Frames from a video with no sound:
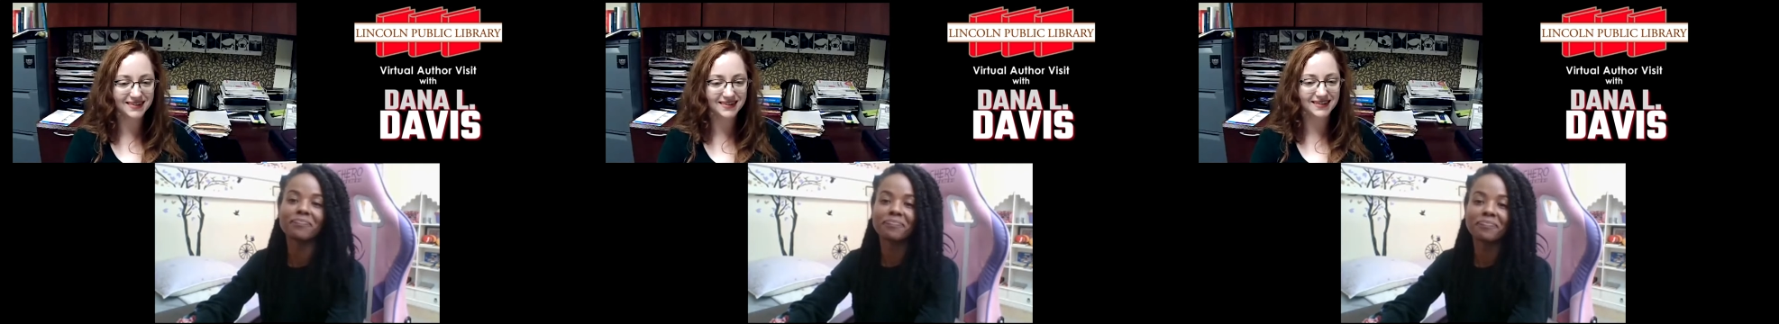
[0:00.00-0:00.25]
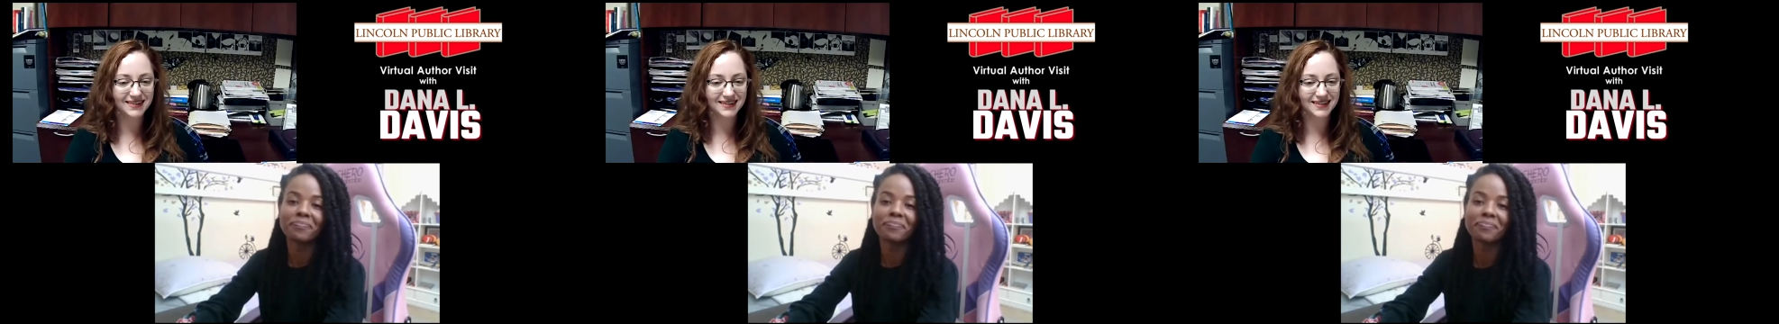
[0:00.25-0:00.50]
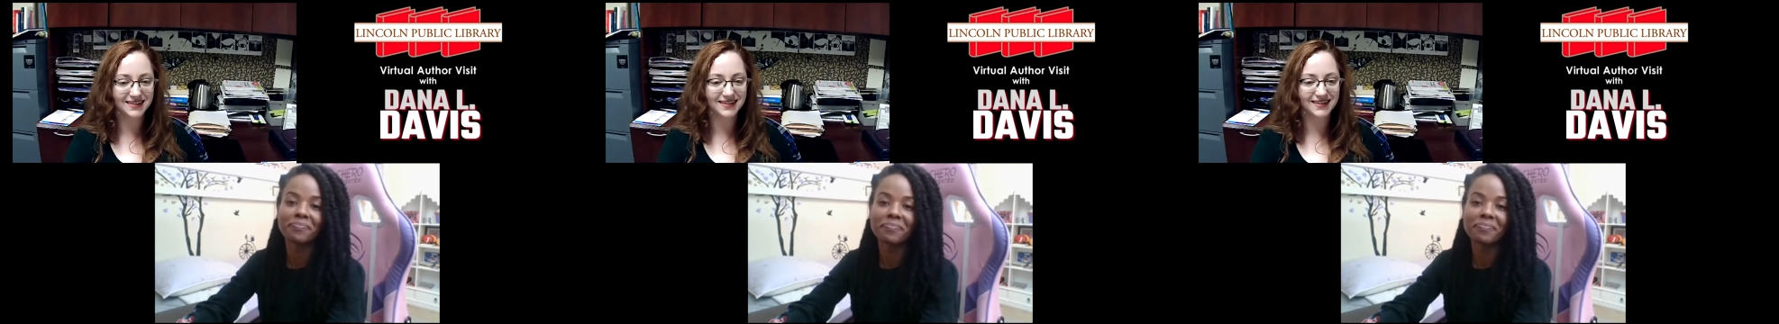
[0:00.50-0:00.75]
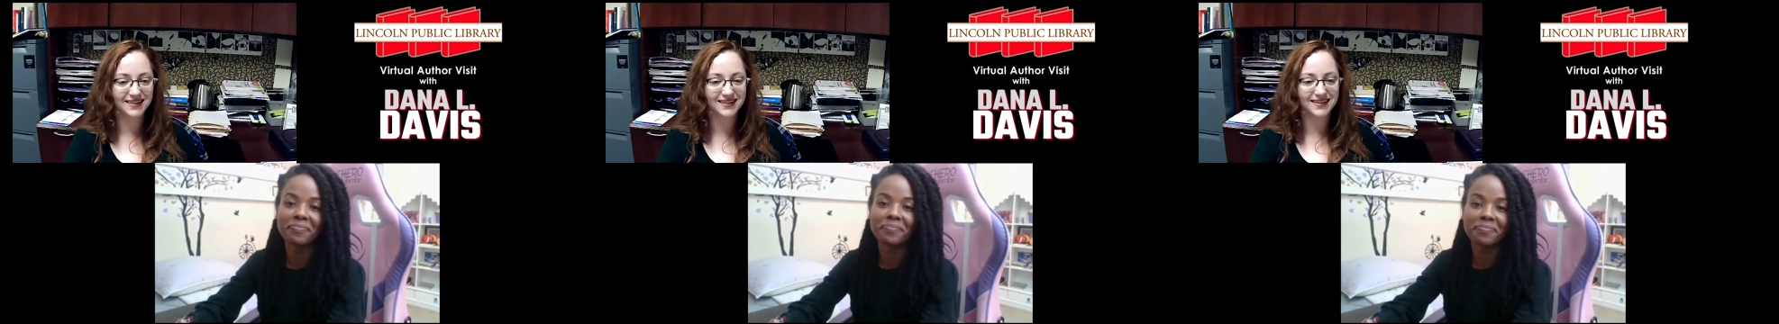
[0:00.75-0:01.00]

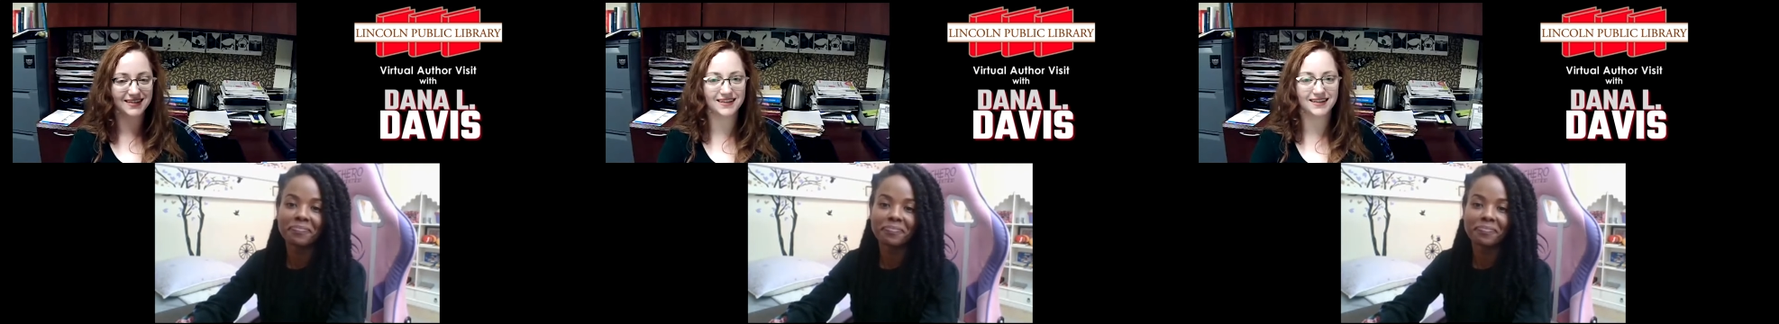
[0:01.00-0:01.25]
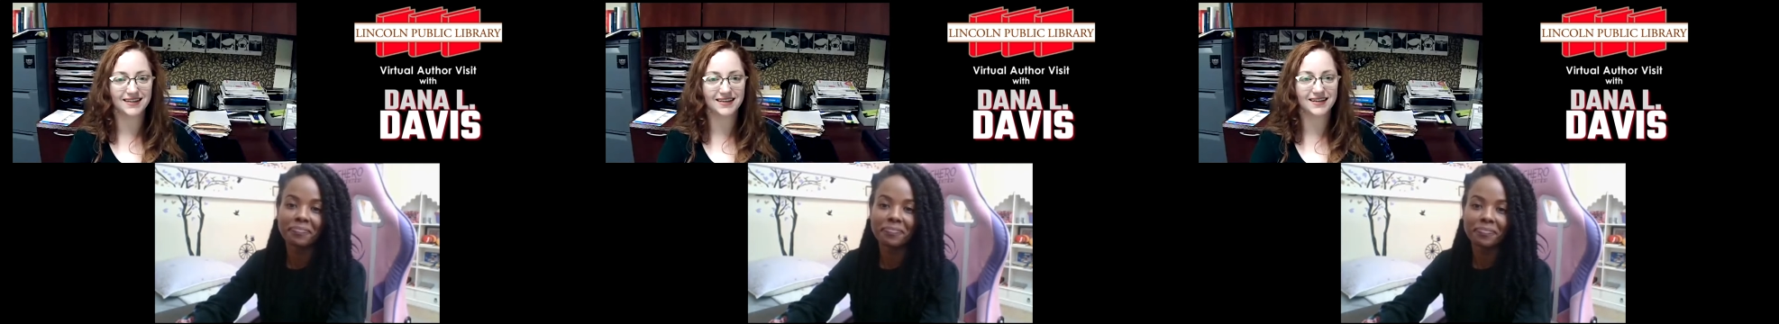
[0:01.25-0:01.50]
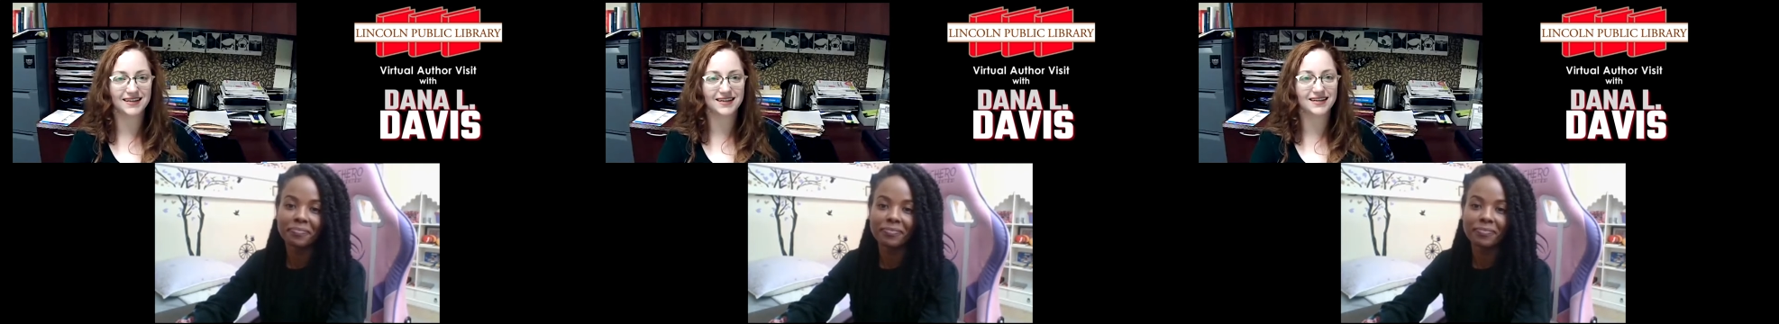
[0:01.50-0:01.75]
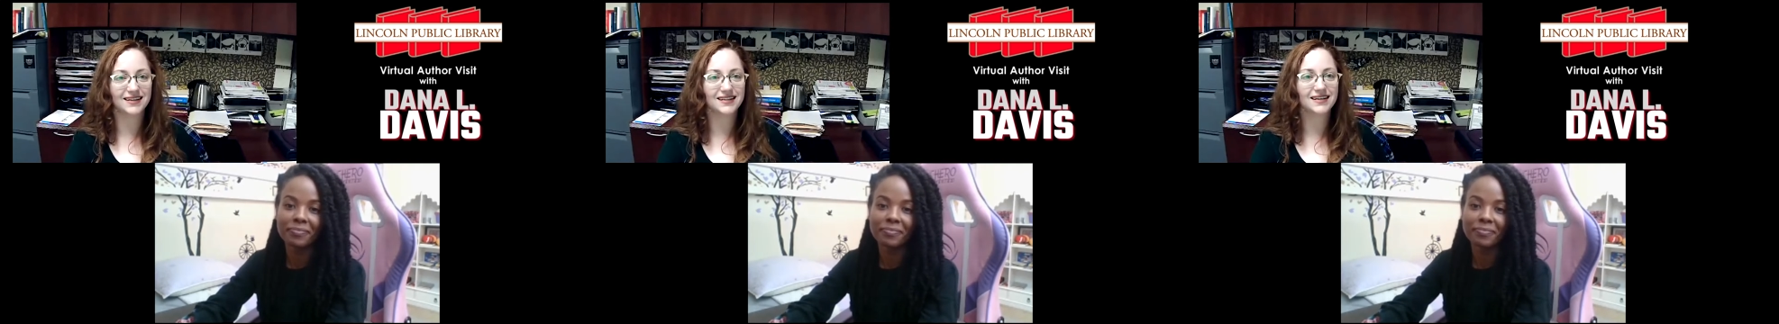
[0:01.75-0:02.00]

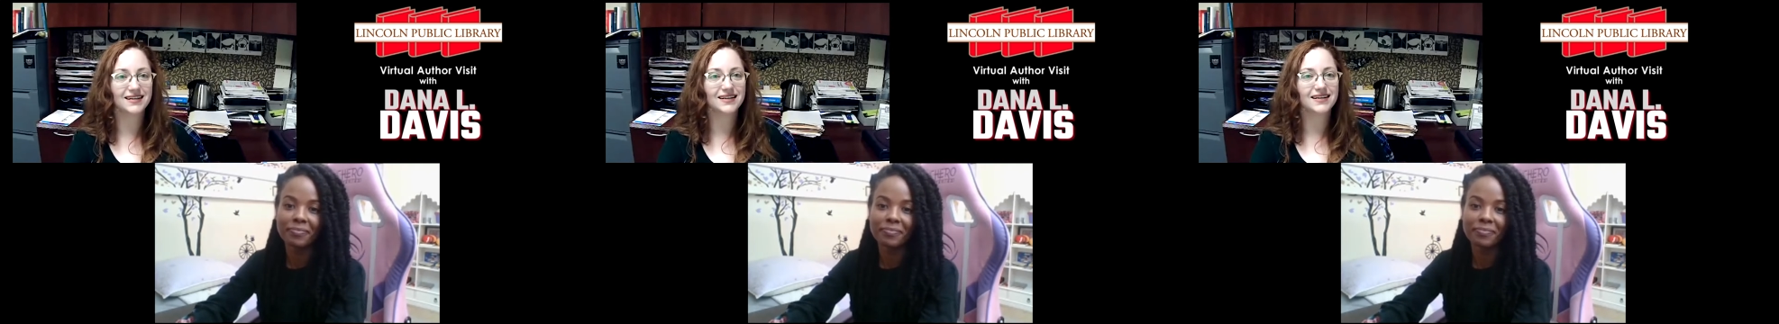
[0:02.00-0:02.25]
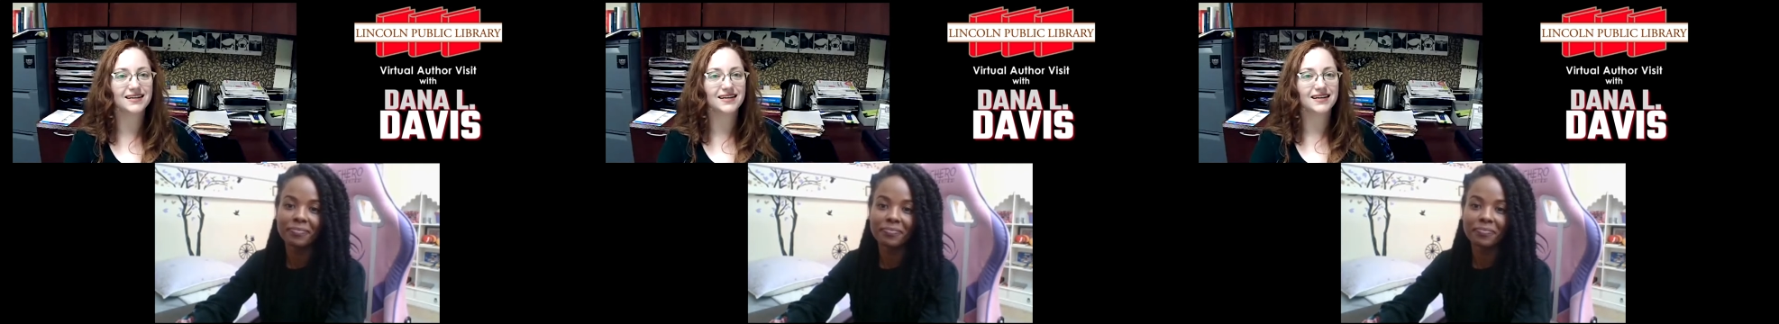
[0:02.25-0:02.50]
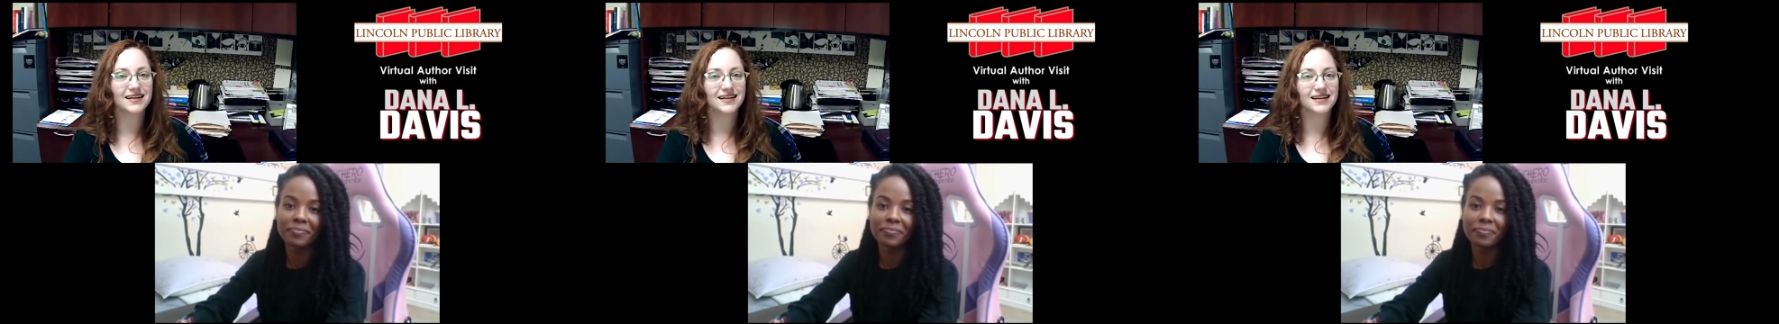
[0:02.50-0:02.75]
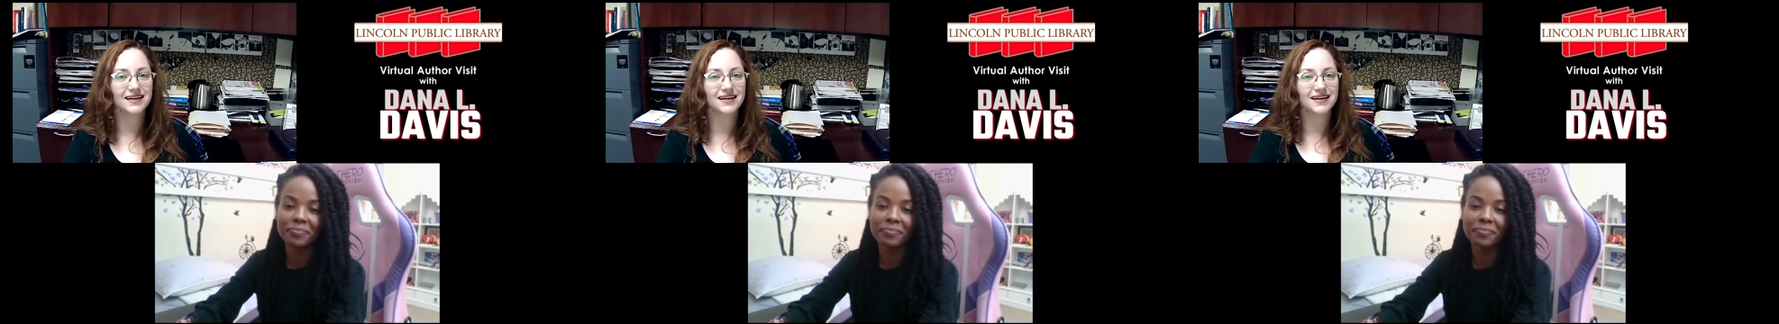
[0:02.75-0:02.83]
[no speech]